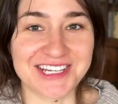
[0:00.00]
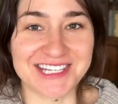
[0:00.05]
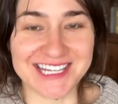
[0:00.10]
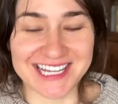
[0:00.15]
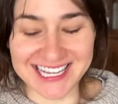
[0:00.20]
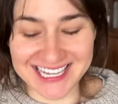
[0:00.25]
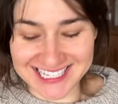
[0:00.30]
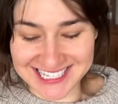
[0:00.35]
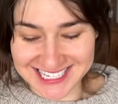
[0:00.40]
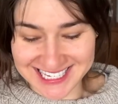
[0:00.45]

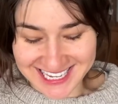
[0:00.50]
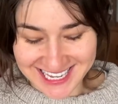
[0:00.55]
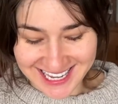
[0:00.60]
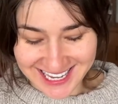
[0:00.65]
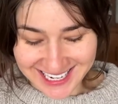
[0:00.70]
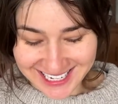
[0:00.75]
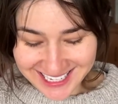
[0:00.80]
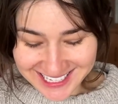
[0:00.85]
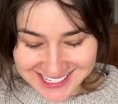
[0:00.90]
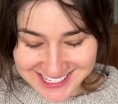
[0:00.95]
it.
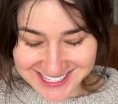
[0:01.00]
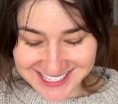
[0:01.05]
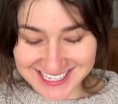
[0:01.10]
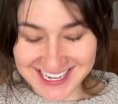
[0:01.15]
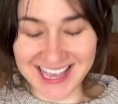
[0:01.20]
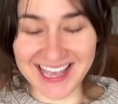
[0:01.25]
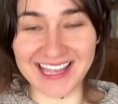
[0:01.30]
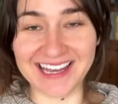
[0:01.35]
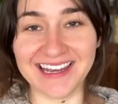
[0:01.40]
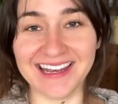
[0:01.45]
It is
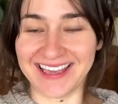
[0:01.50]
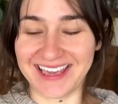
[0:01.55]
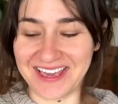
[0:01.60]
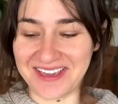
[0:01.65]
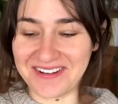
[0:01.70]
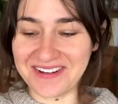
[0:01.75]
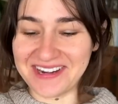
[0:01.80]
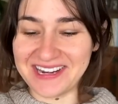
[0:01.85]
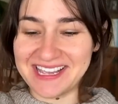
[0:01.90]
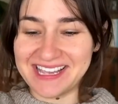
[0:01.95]
done.
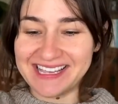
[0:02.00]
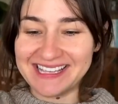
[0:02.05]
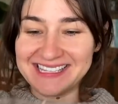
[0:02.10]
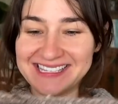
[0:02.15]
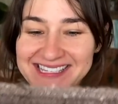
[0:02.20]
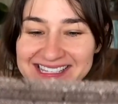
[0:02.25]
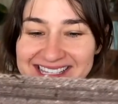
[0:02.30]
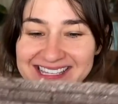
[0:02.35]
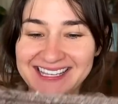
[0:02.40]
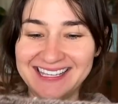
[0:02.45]
Here it
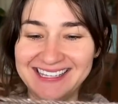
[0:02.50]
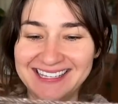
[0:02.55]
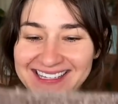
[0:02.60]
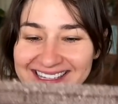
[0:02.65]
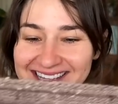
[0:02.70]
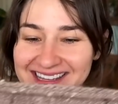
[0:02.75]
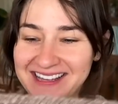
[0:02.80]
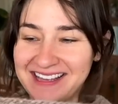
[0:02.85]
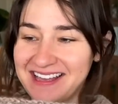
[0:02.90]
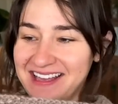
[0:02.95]
is.
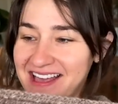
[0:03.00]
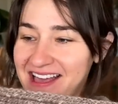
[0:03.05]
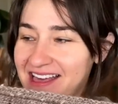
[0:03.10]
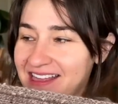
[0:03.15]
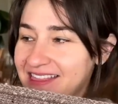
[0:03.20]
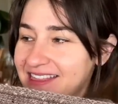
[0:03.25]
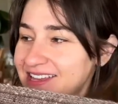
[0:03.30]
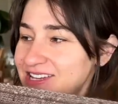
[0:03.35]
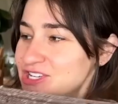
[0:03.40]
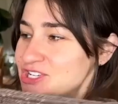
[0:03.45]

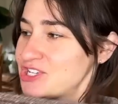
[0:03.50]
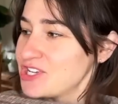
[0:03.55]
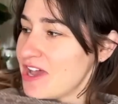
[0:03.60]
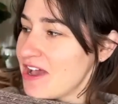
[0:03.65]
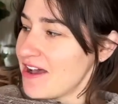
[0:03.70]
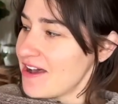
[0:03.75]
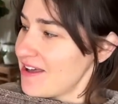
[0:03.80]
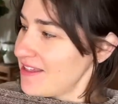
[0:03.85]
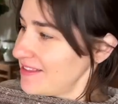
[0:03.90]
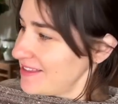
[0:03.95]
The
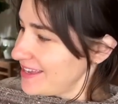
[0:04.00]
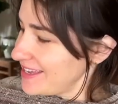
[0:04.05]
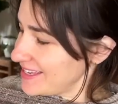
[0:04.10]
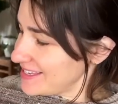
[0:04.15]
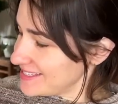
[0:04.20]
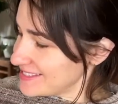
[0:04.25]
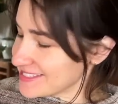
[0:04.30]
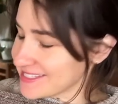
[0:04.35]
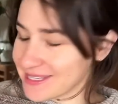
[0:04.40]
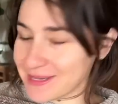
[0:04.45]
shawl
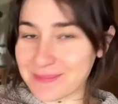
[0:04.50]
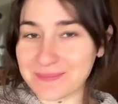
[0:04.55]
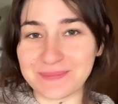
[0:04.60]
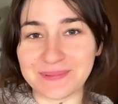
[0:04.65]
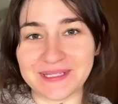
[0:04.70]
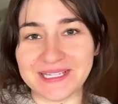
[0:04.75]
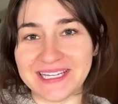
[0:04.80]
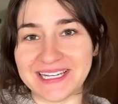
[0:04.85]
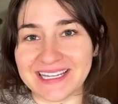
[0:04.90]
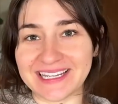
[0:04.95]
is
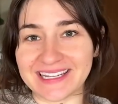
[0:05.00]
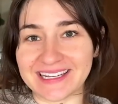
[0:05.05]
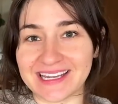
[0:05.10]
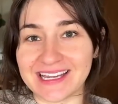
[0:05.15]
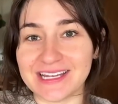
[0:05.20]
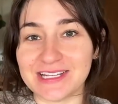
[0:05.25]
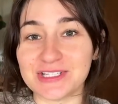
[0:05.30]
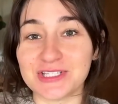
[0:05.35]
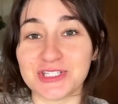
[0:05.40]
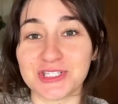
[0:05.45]
completed.
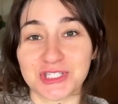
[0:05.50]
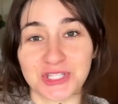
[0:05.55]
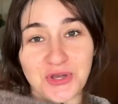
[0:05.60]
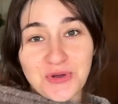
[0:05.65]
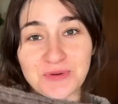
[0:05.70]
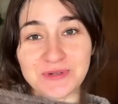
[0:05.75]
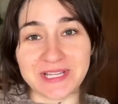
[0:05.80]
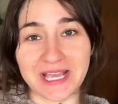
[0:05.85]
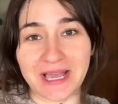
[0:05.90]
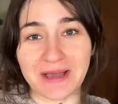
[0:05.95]
It is so
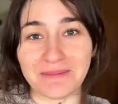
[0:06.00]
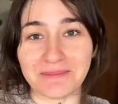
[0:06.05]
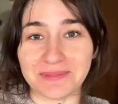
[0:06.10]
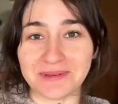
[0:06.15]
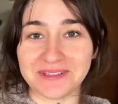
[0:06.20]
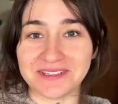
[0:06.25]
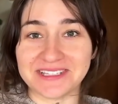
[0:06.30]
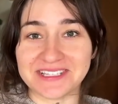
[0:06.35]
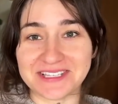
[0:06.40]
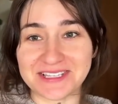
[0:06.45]
damp.
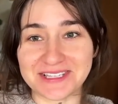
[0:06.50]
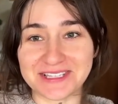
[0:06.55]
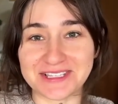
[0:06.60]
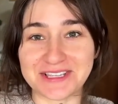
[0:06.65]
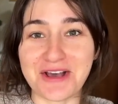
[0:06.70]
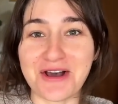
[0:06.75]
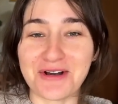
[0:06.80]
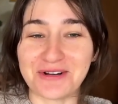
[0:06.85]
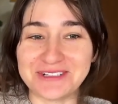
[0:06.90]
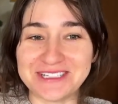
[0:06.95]
This is
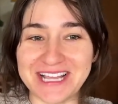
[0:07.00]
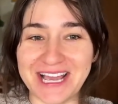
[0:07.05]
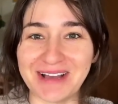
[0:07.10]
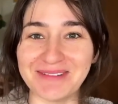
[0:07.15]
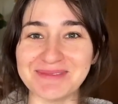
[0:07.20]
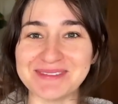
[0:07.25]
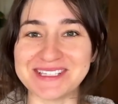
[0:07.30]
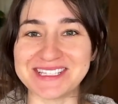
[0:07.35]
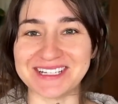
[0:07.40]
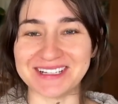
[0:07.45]
so
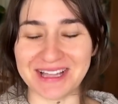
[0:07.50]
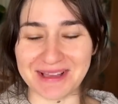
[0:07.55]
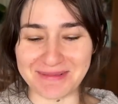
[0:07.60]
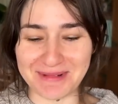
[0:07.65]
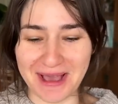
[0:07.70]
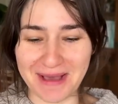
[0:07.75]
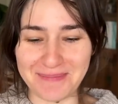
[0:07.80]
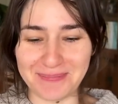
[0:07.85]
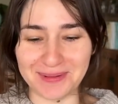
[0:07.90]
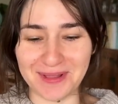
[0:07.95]
damp still.
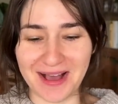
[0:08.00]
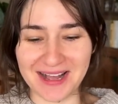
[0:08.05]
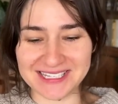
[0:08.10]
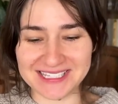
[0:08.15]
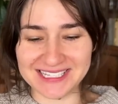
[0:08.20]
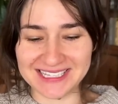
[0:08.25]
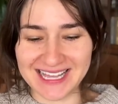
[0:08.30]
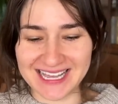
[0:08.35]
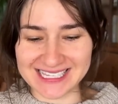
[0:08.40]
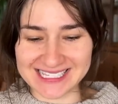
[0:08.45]
I blocked
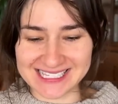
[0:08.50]
it last